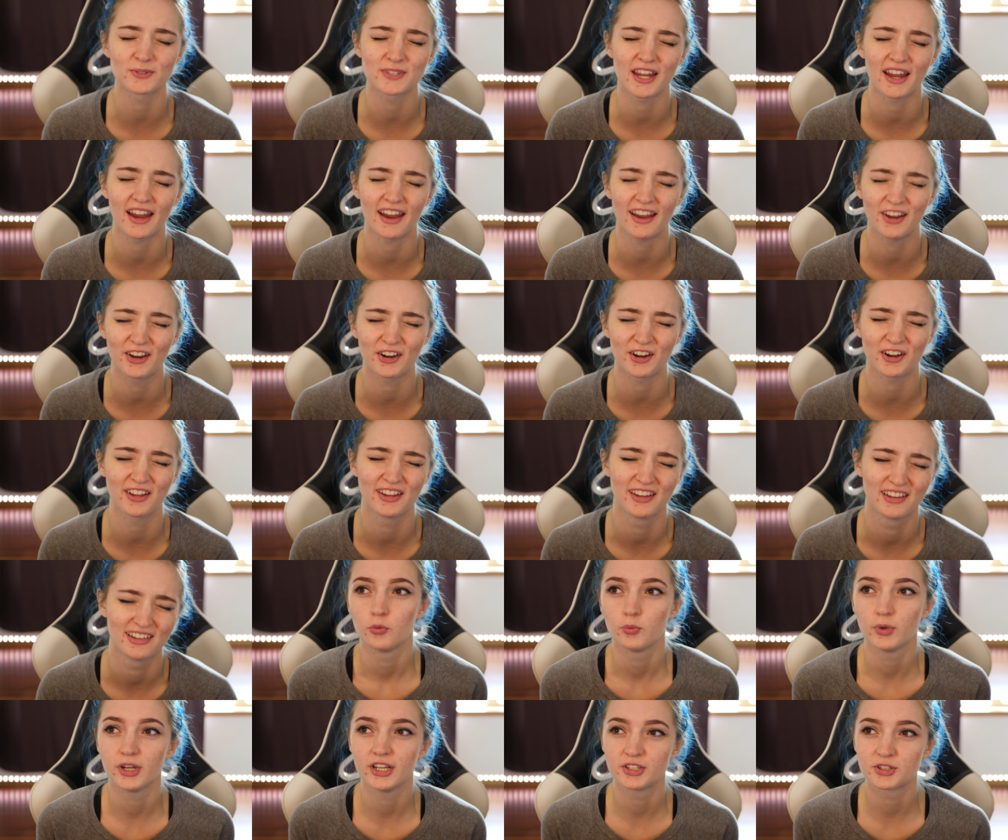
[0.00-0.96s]
tired.
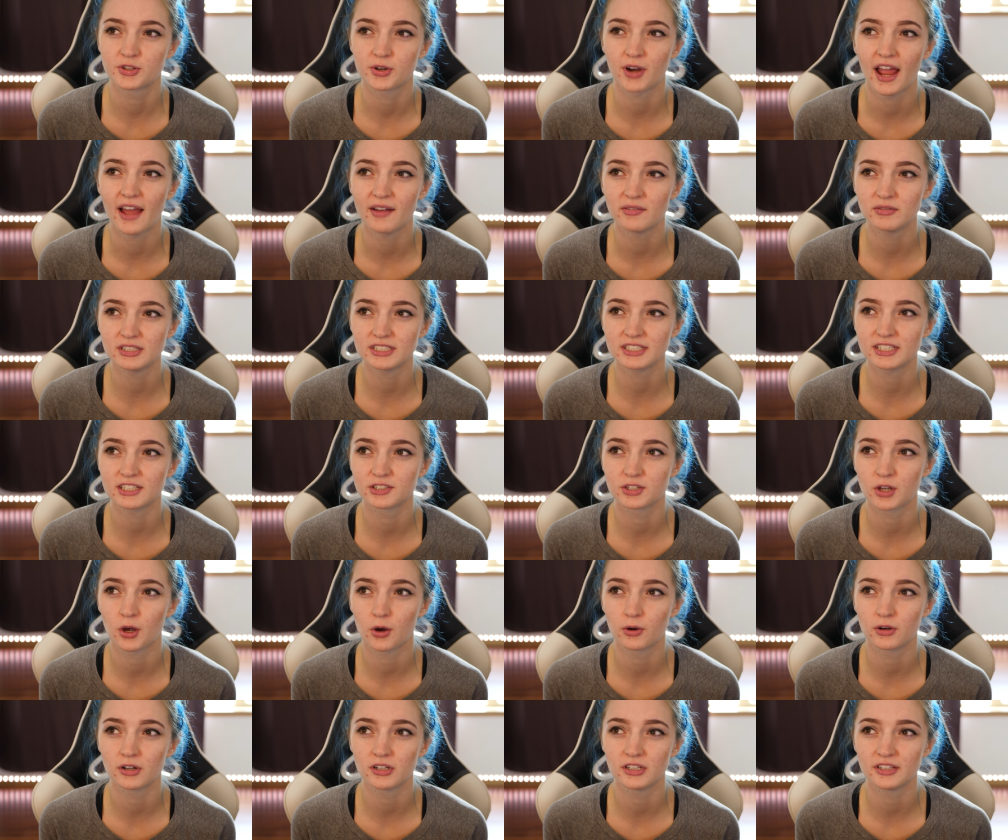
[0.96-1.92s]
We traveled a
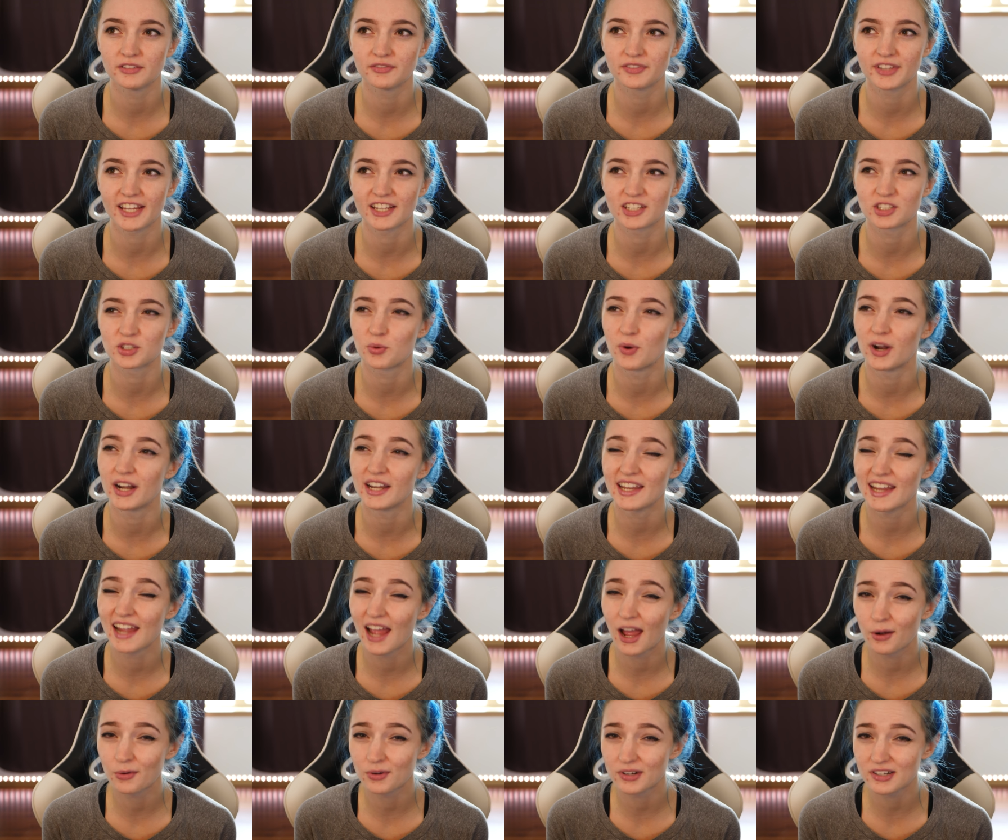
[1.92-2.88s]
total of like 20
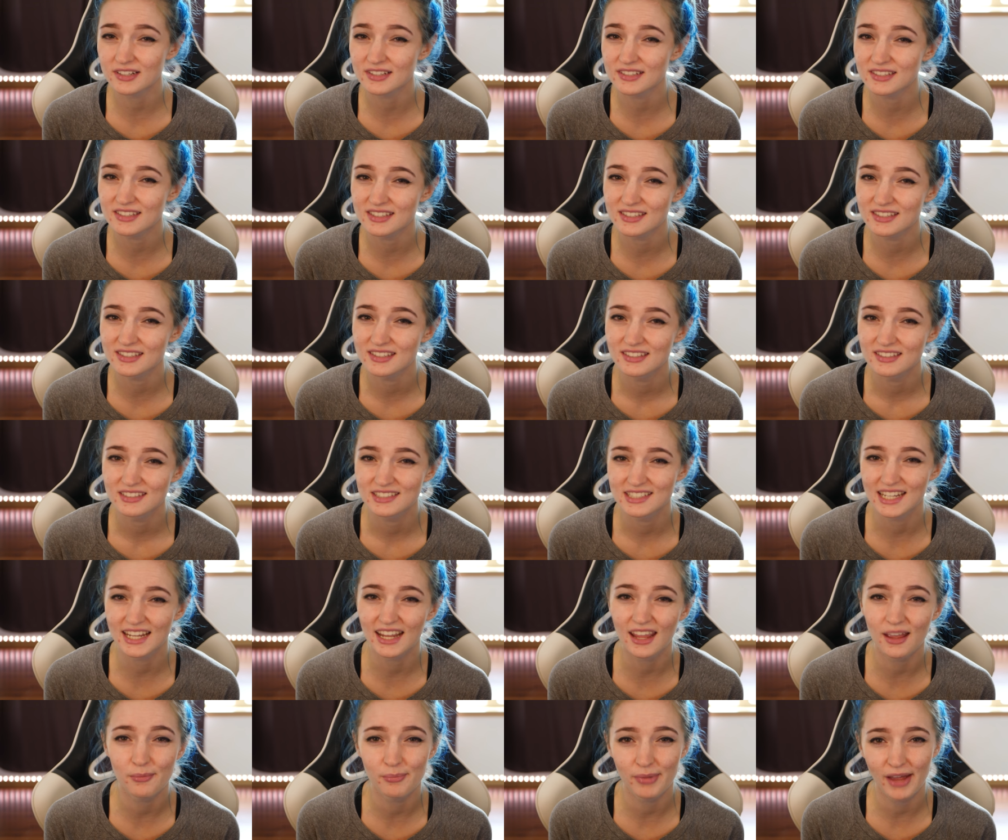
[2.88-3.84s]
hours
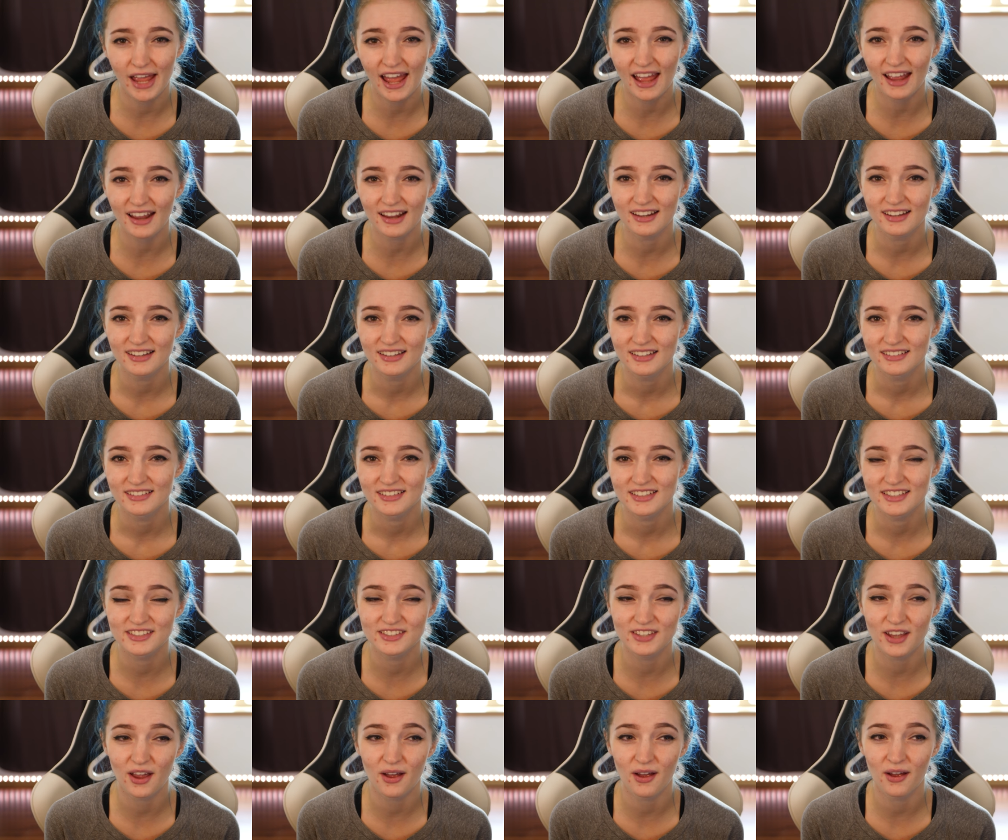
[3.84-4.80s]
to get back,
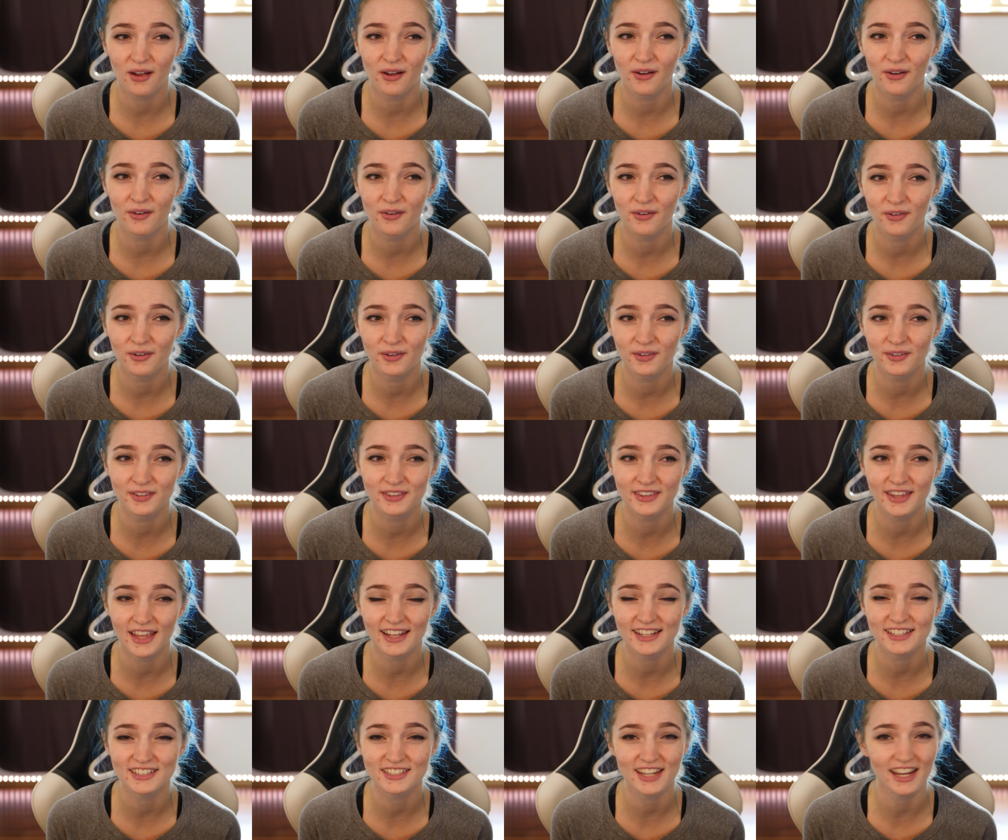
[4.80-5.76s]
so
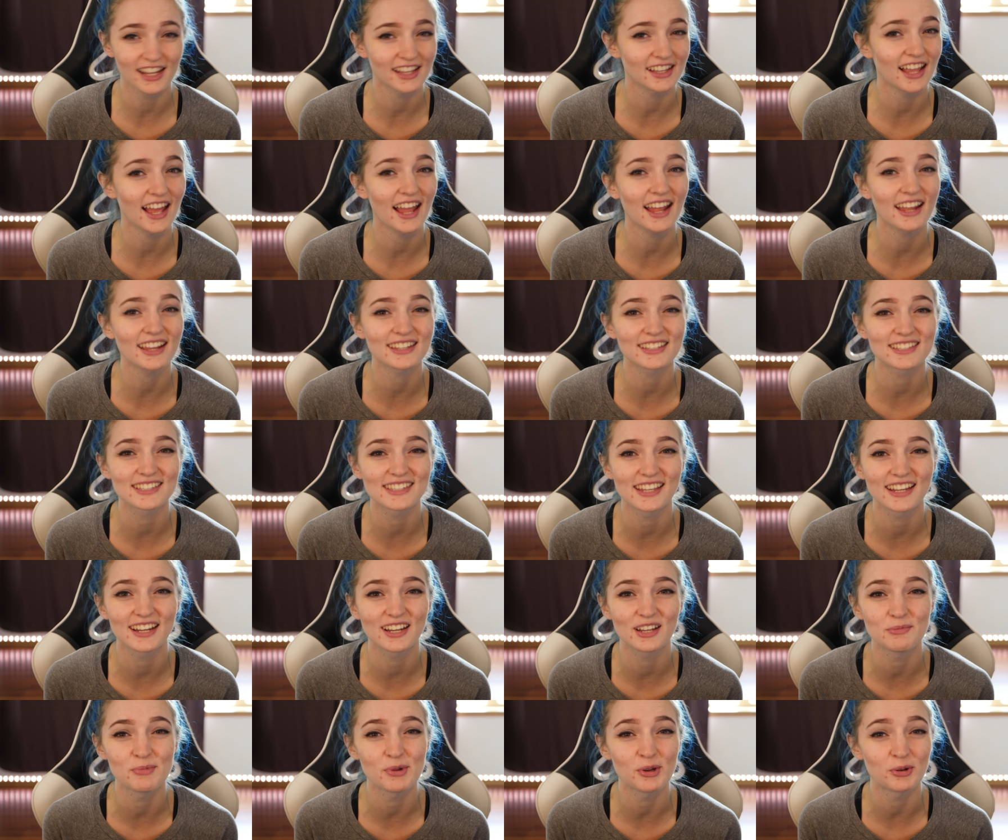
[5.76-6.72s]
that jet lag is
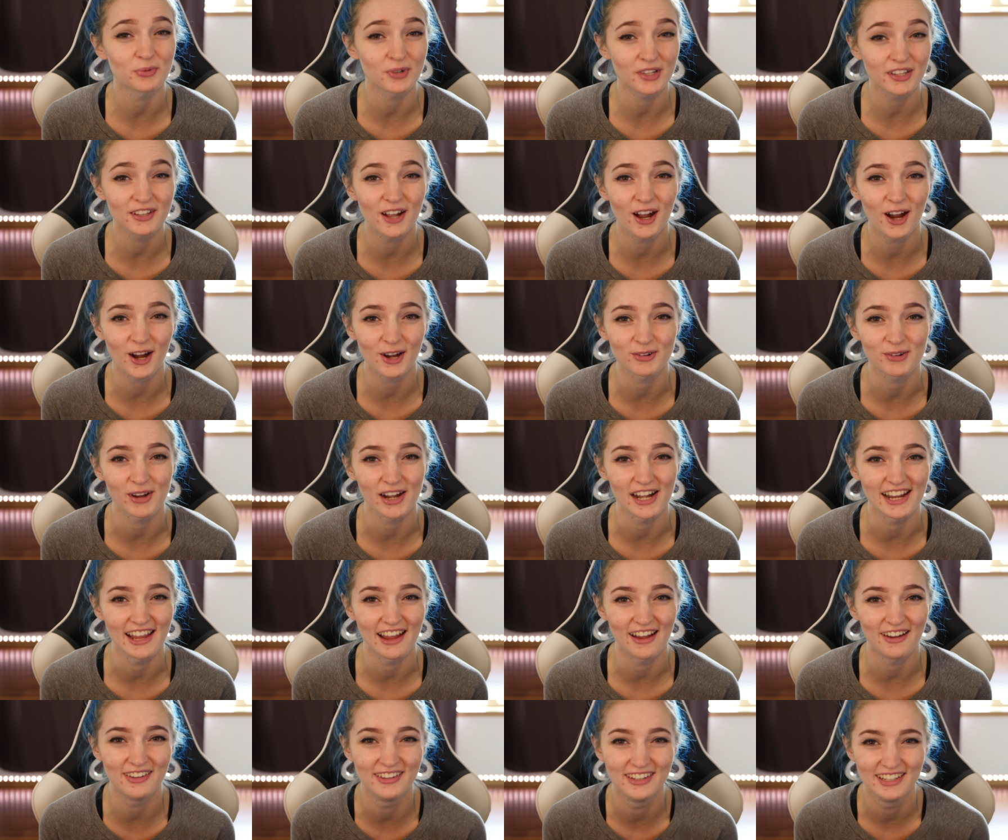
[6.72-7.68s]
hitting me real hard right
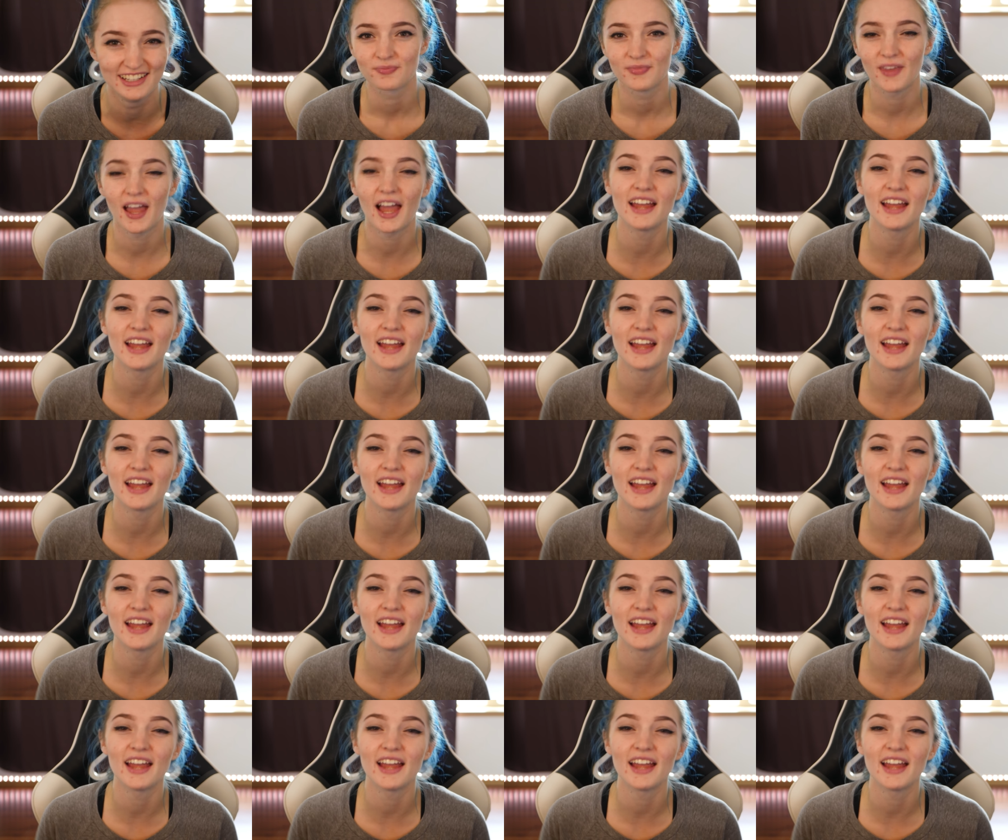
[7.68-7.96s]
now.